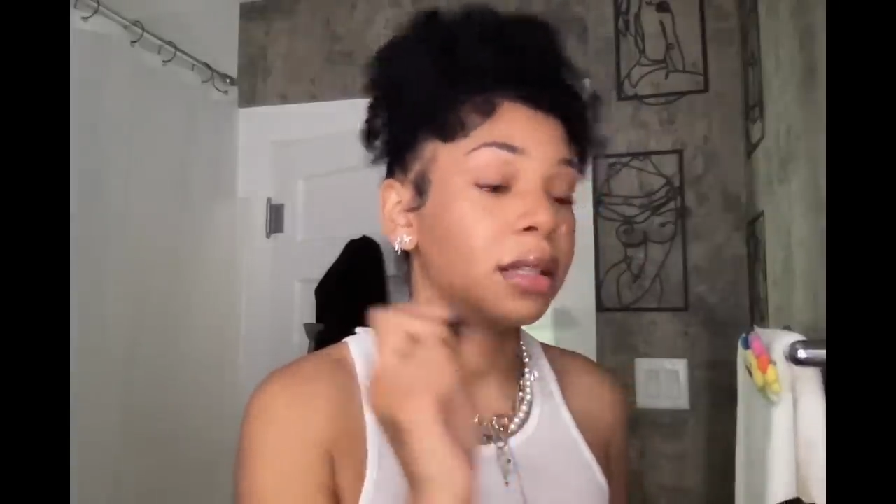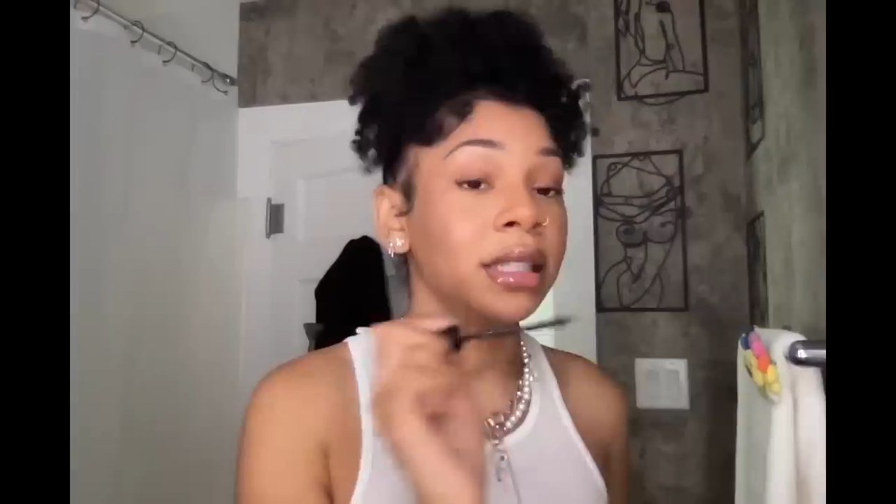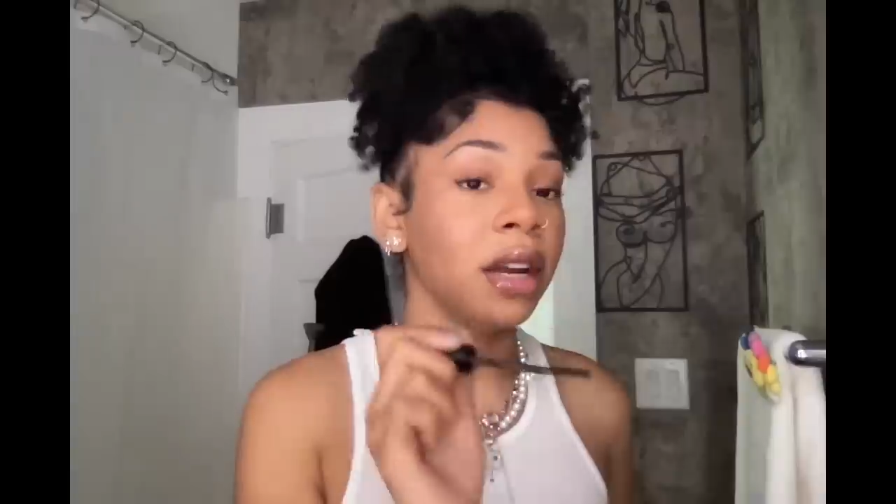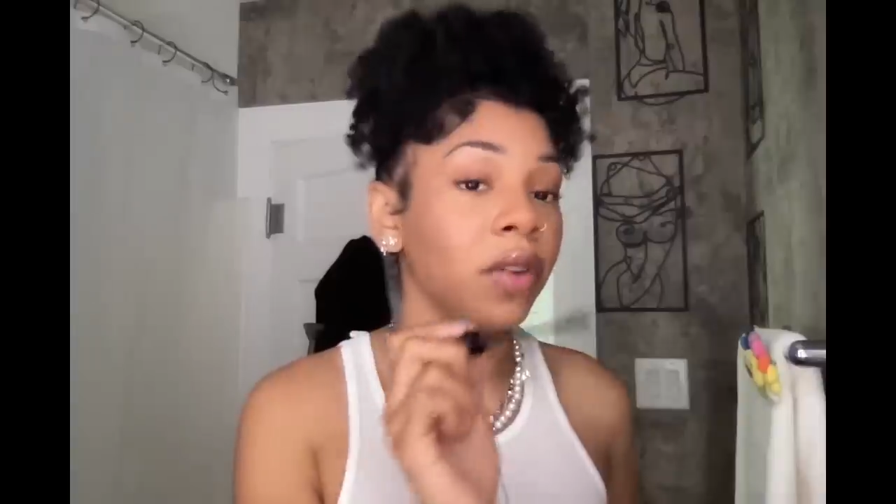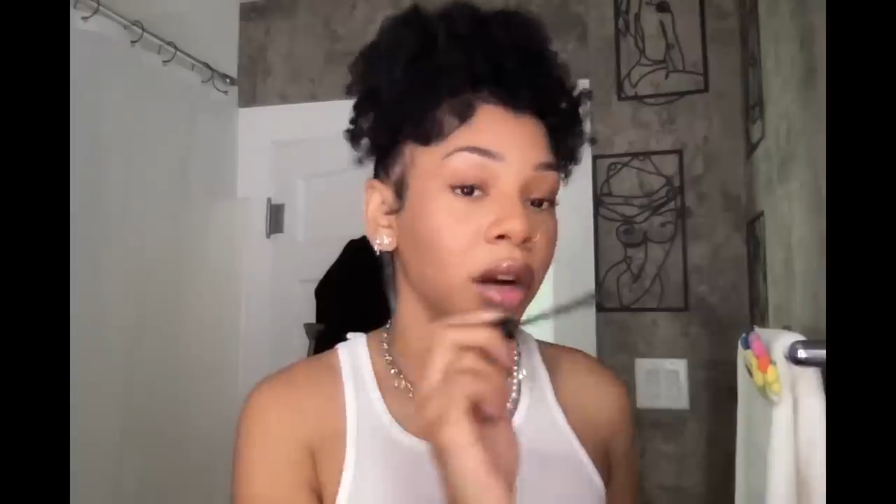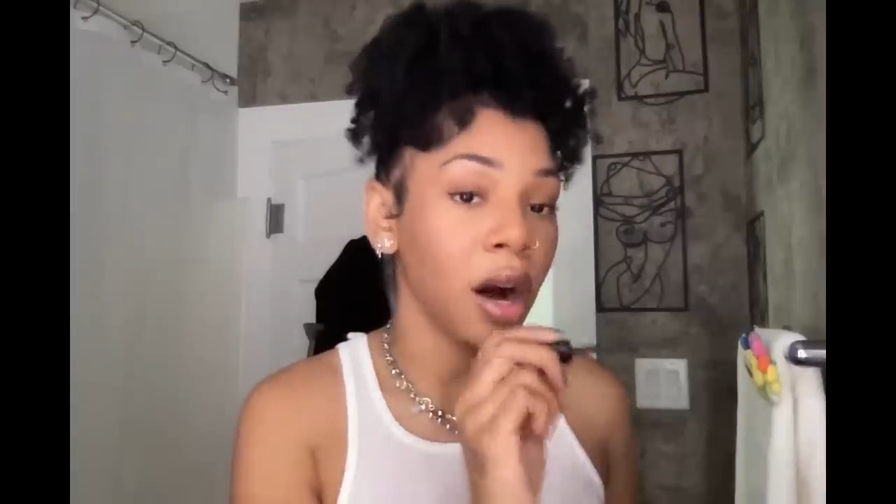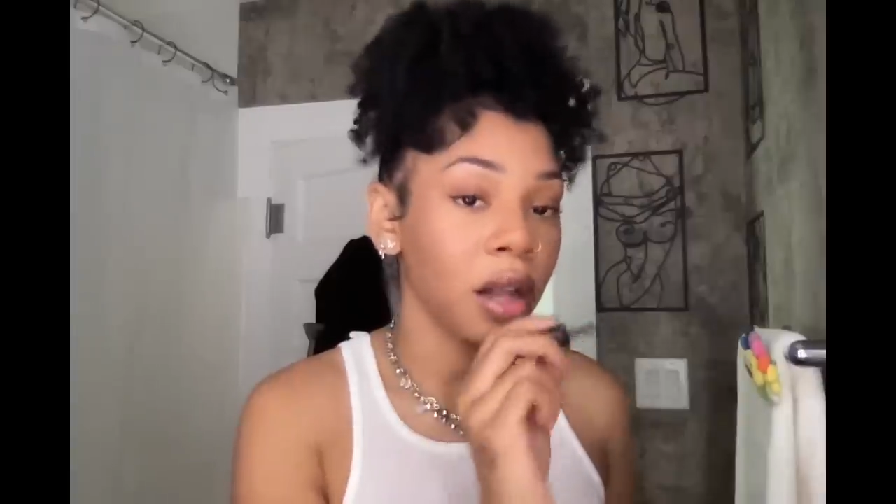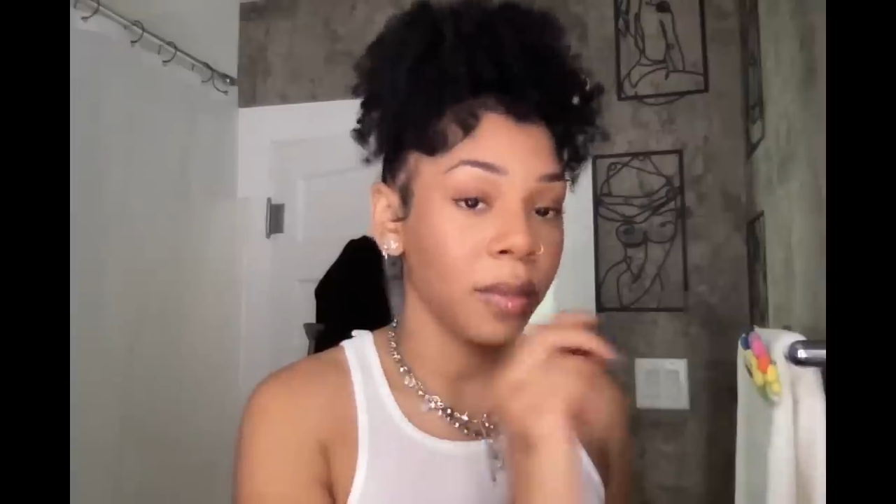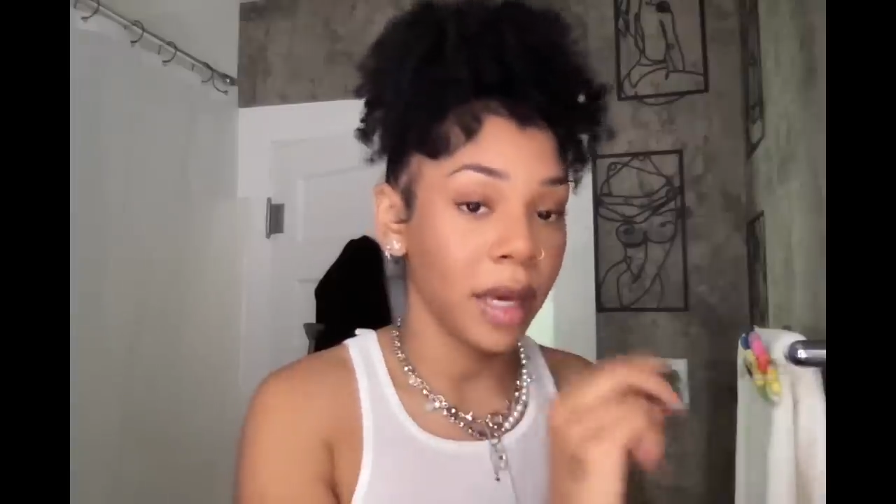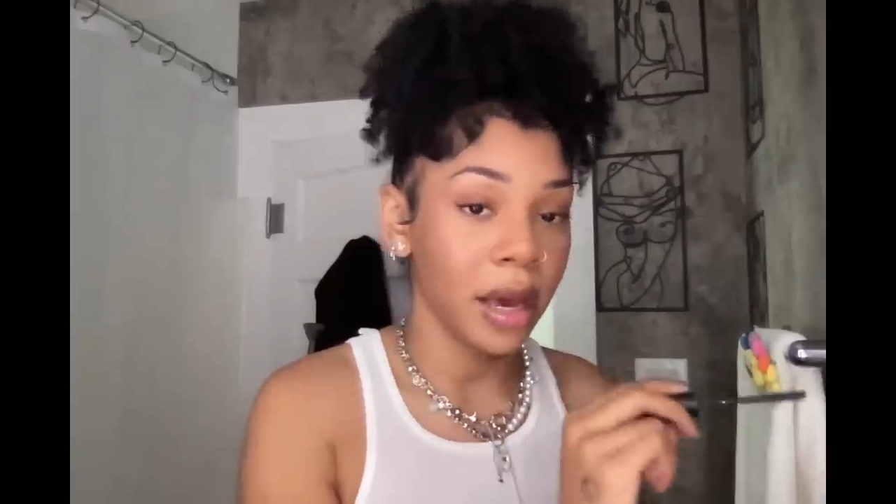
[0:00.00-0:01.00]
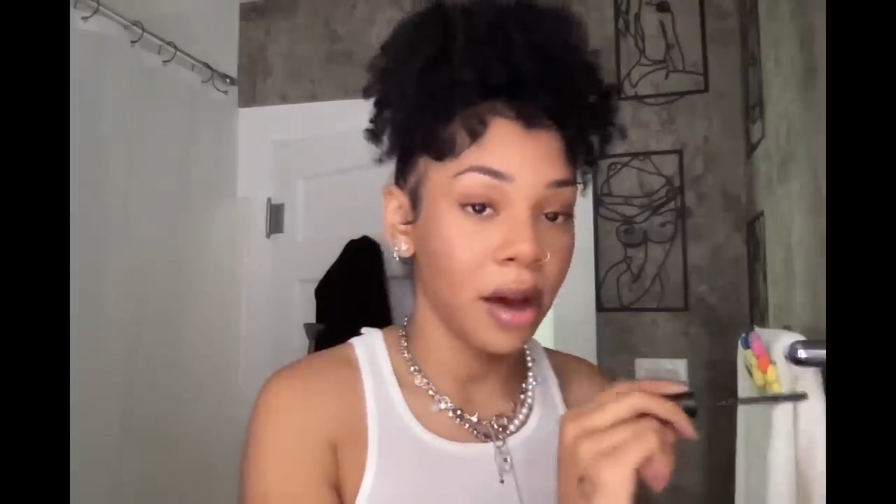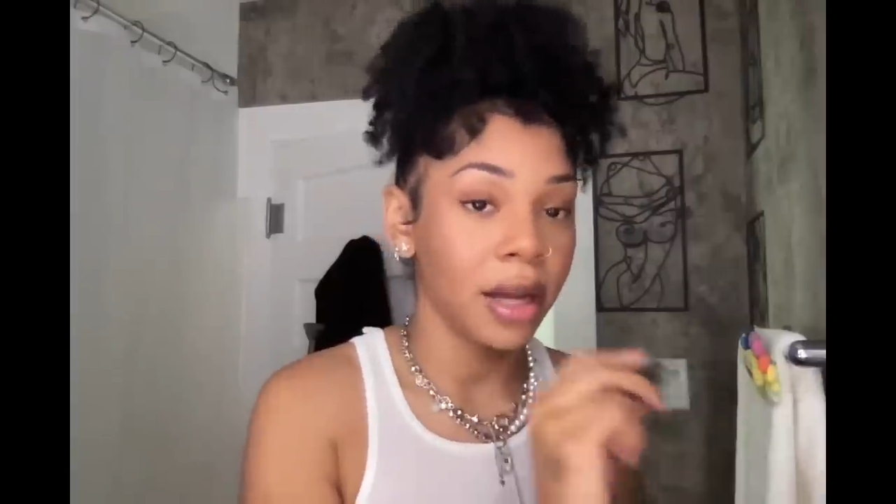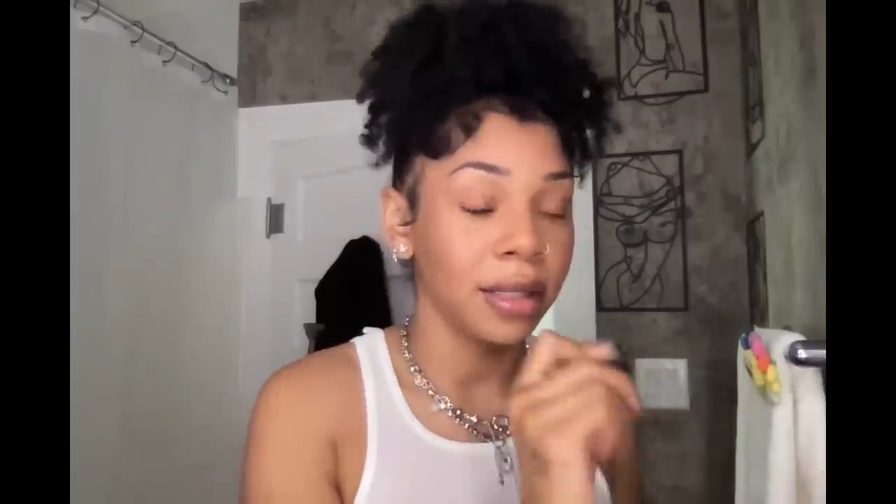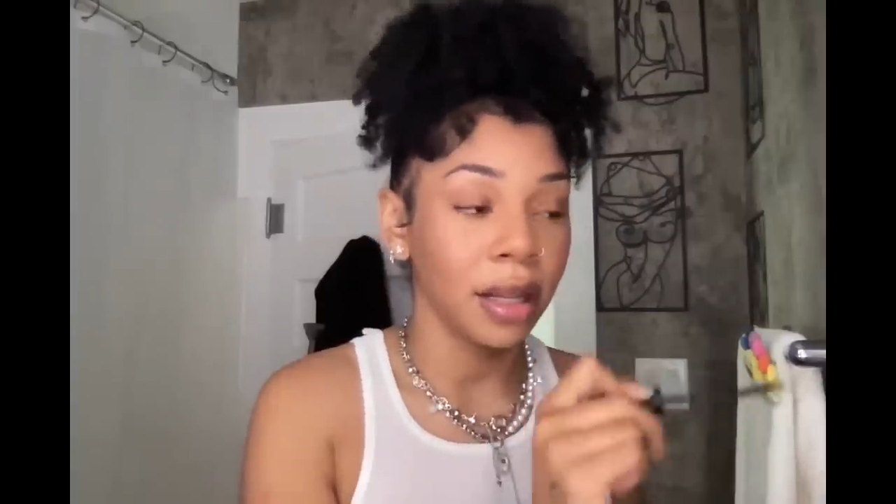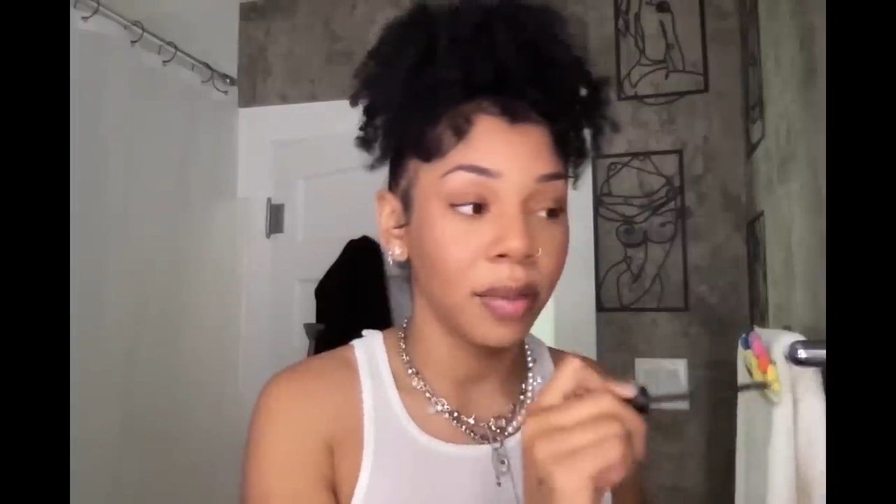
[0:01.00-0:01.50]
Instead of her calling me out
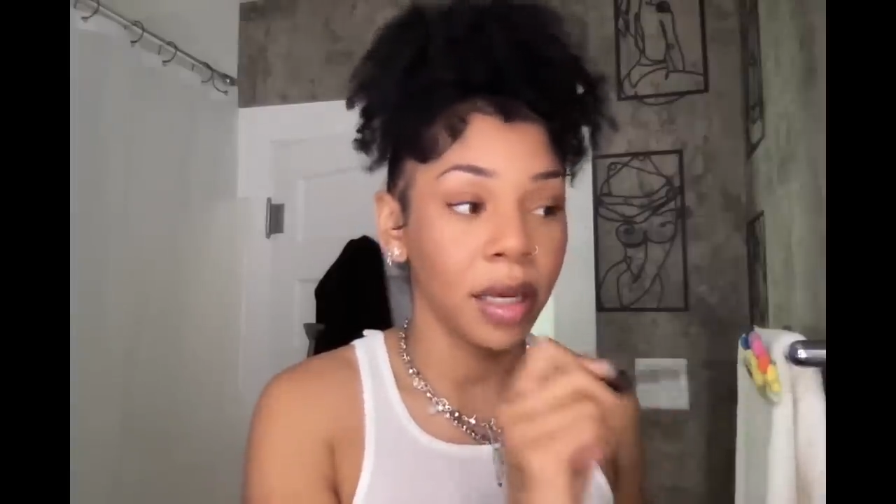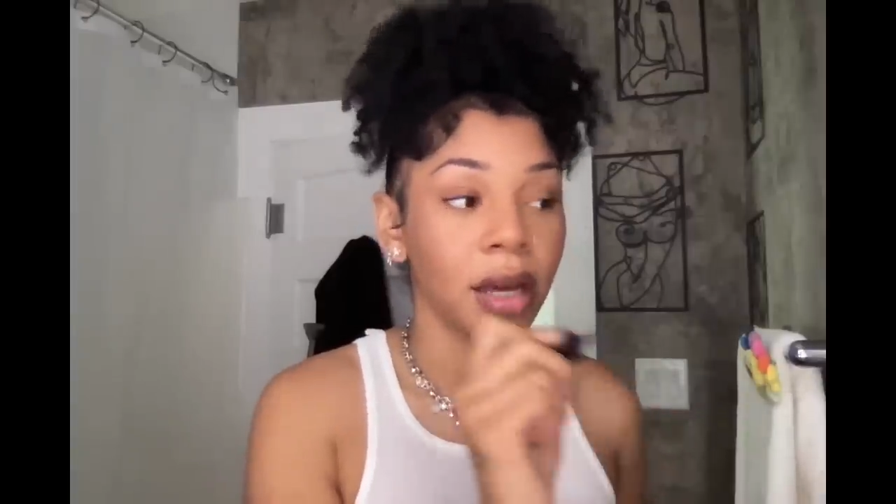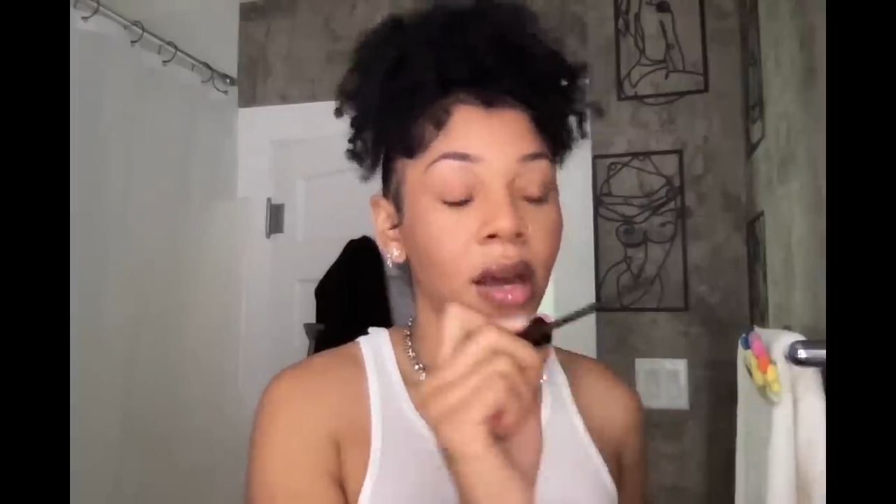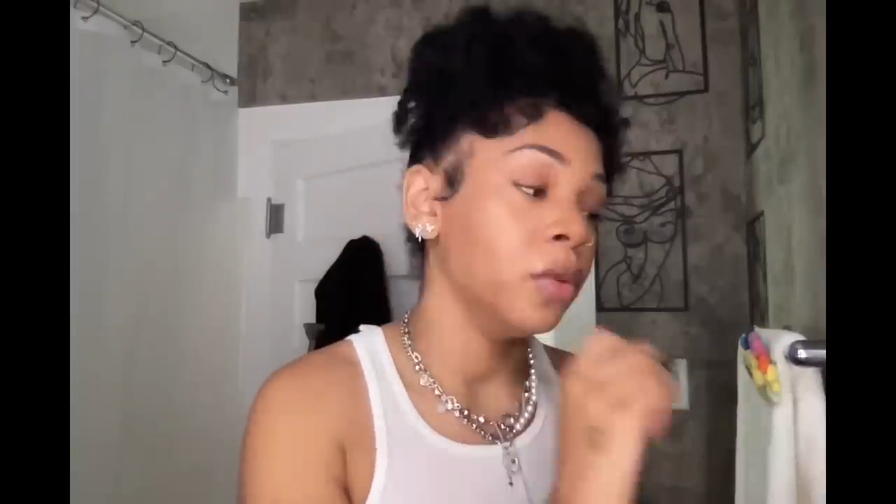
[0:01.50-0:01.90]
and telling me